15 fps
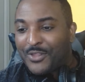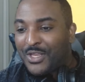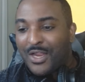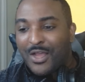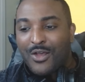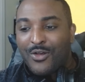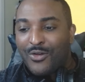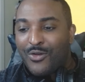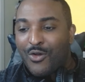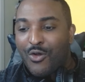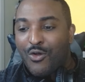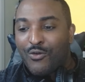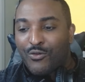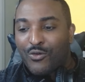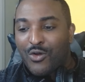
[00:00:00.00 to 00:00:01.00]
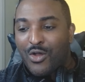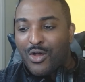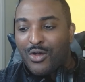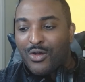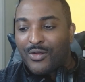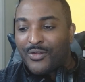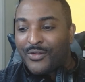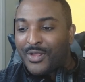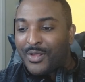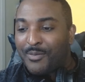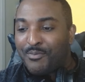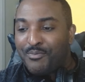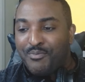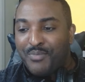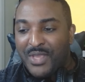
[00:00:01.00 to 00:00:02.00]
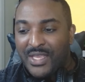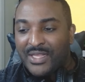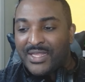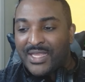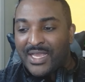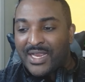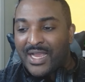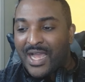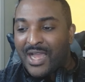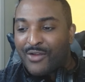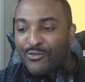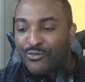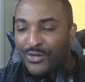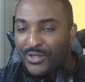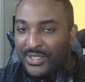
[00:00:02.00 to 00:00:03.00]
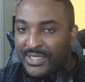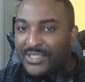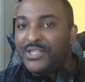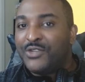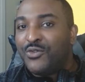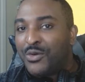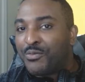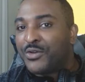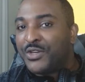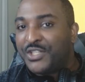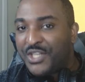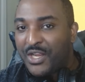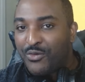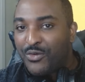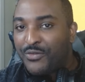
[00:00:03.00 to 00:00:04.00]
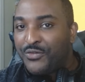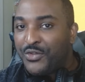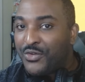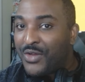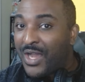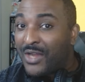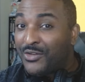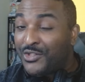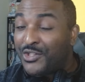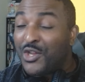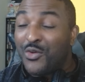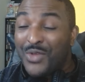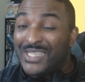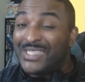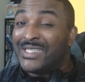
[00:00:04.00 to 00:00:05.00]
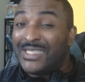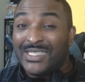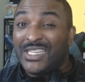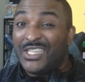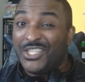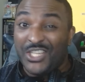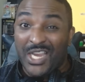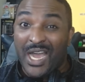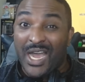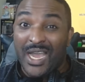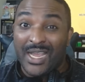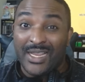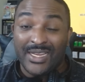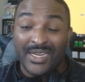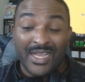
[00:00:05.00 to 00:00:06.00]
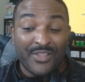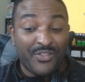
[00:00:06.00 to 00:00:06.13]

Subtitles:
You know, overall, a big thing I really do appreciate with Yu Yu Hakusho is the CGI.